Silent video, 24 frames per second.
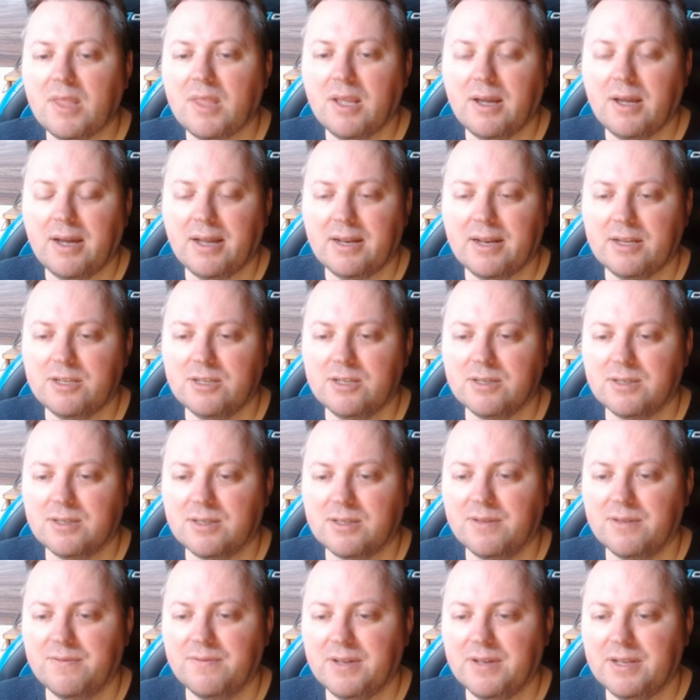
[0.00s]
kind of just
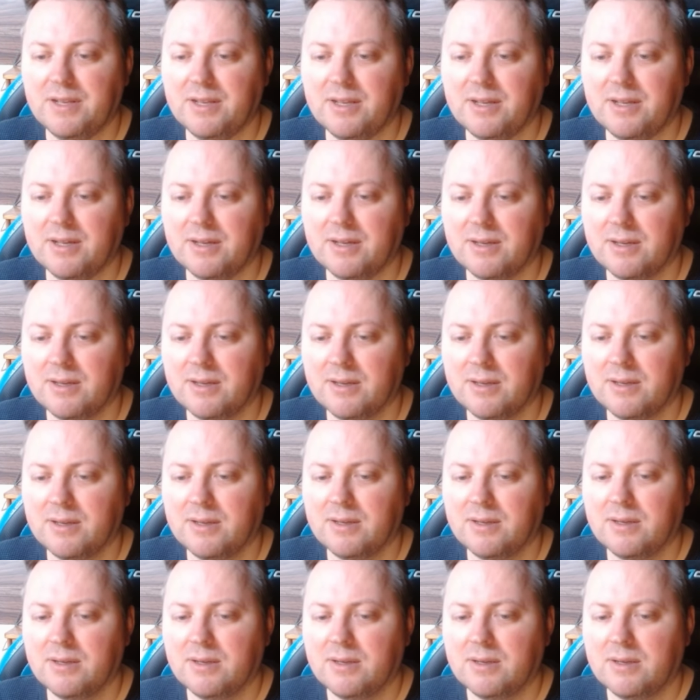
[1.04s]
defending
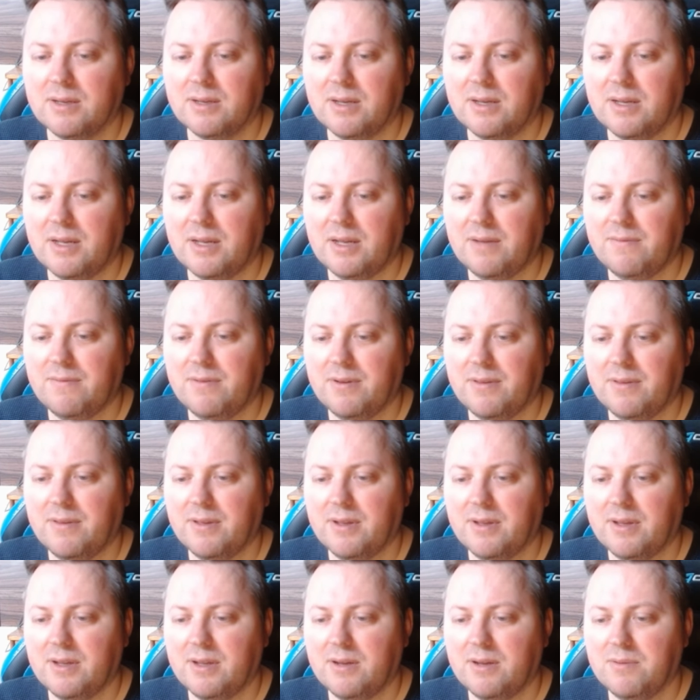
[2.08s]

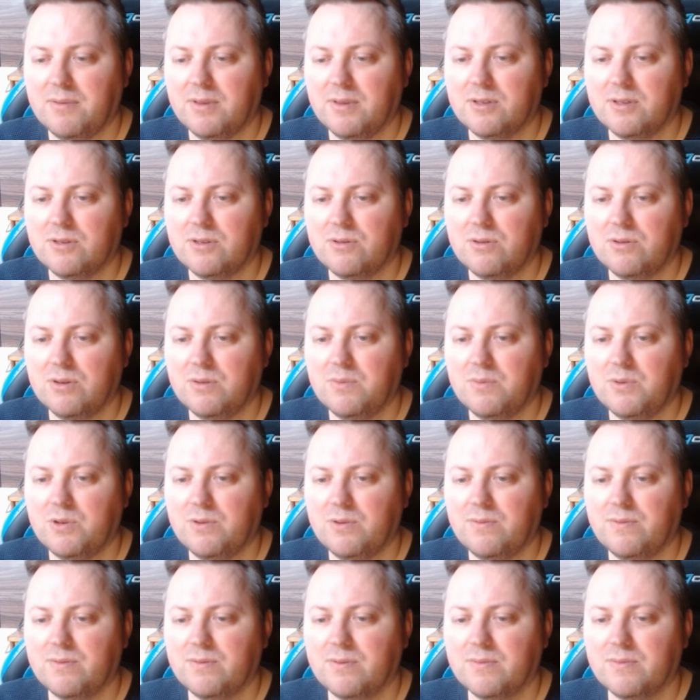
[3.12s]
everything, yeah, with this rook
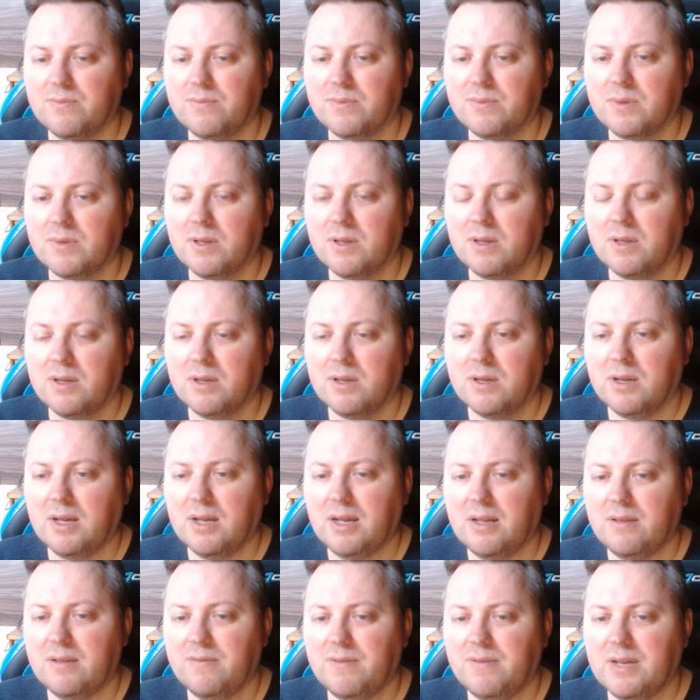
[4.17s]
move,
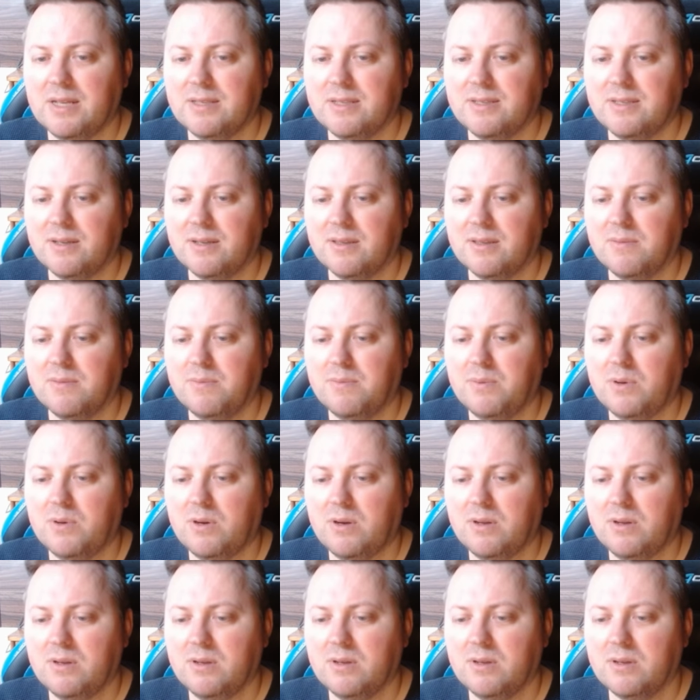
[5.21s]
advancing the
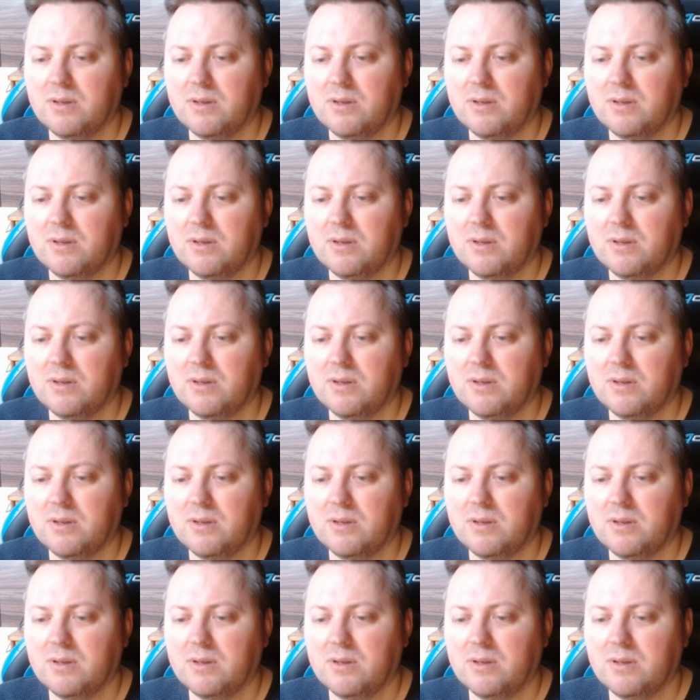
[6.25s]
pawn.